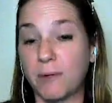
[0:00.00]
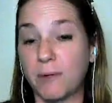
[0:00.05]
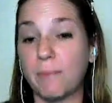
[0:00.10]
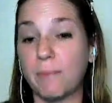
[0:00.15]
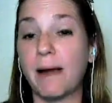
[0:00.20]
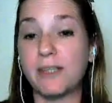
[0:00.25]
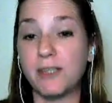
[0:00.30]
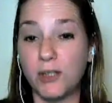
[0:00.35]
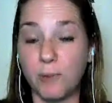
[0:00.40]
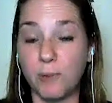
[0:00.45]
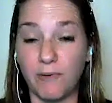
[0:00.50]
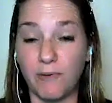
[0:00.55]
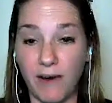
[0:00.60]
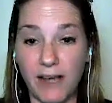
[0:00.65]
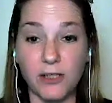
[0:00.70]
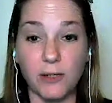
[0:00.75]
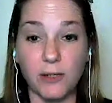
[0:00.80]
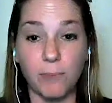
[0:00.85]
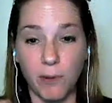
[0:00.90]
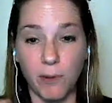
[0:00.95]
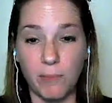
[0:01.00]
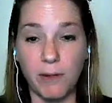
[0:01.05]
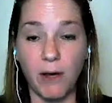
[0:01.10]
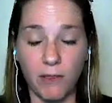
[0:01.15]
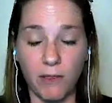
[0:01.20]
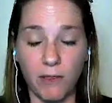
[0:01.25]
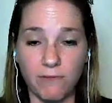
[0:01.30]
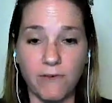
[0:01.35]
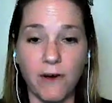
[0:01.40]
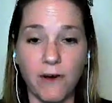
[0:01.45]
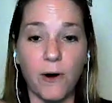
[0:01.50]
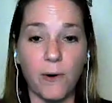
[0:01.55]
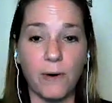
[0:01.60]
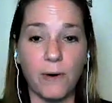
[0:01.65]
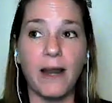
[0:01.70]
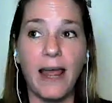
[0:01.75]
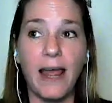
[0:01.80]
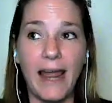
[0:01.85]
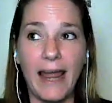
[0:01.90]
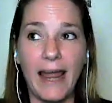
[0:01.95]
My supervisor put me on the
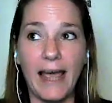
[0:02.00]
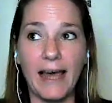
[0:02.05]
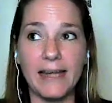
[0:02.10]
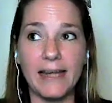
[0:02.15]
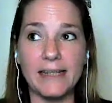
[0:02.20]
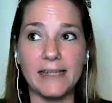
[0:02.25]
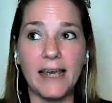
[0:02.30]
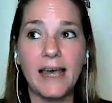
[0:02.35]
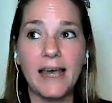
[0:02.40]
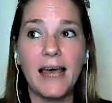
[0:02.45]
phone, and